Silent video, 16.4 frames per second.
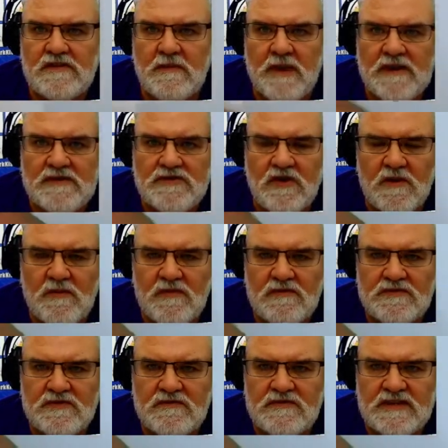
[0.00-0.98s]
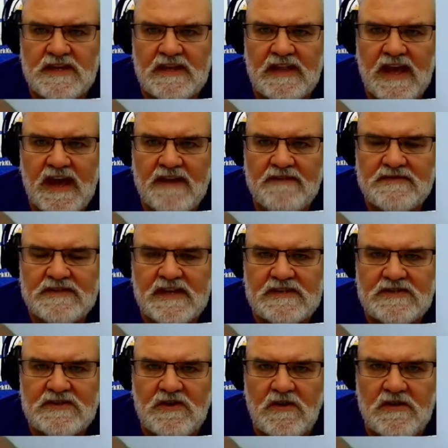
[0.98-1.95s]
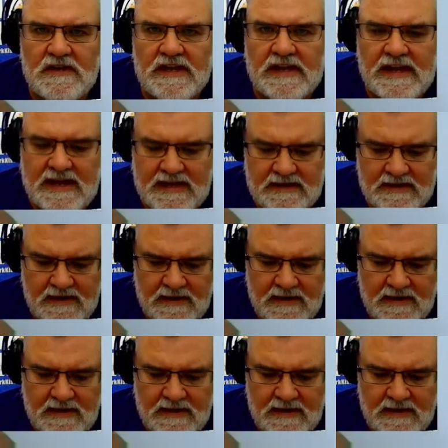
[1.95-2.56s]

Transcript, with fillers: My Turbo Tuesday lives they started again?